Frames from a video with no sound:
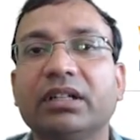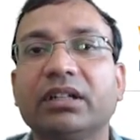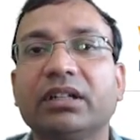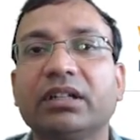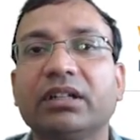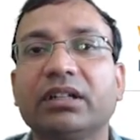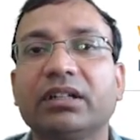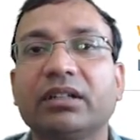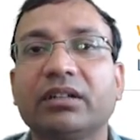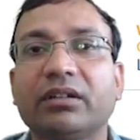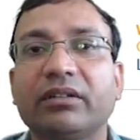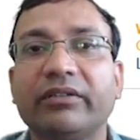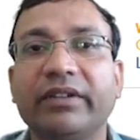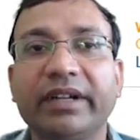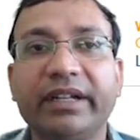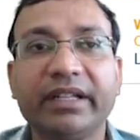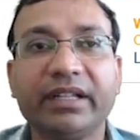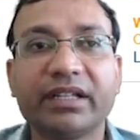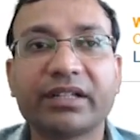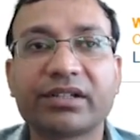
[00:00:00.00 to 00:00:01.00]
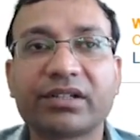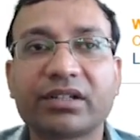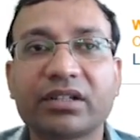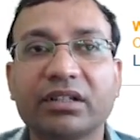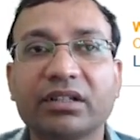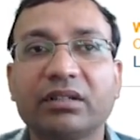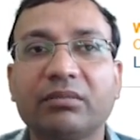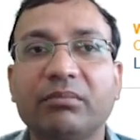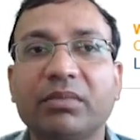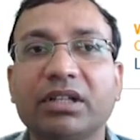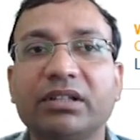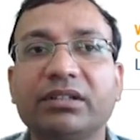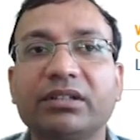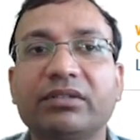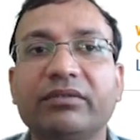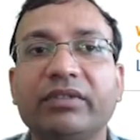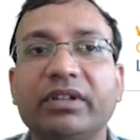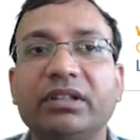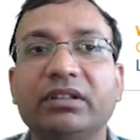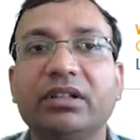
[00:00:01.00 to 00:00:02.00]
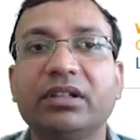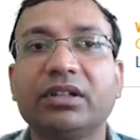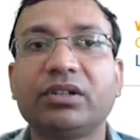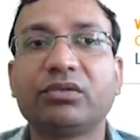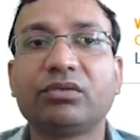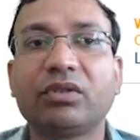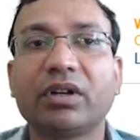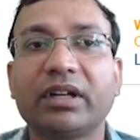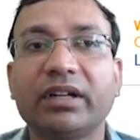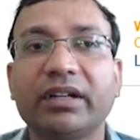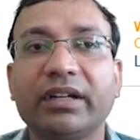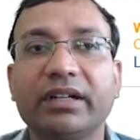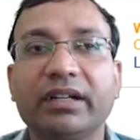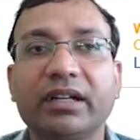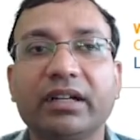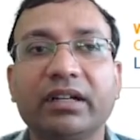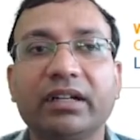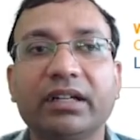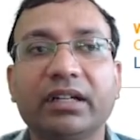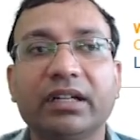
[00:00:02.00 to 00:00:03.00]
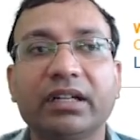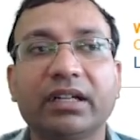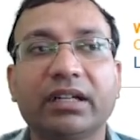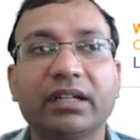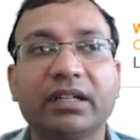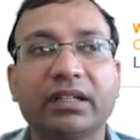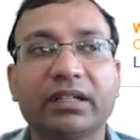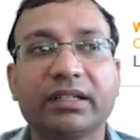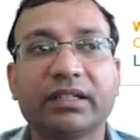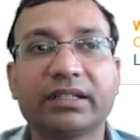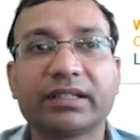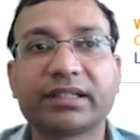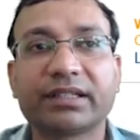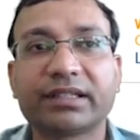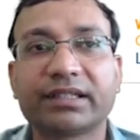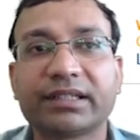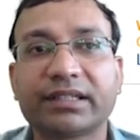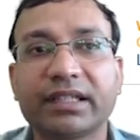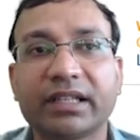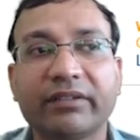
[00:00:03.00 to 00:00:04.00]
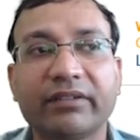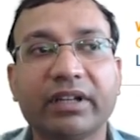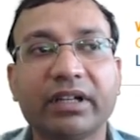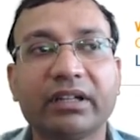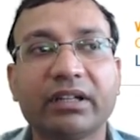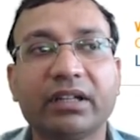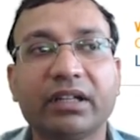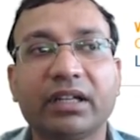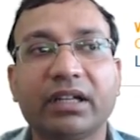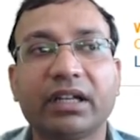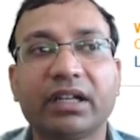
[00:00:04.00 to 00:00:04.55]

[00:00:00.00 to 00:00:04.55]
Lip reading: wettiest month with the 207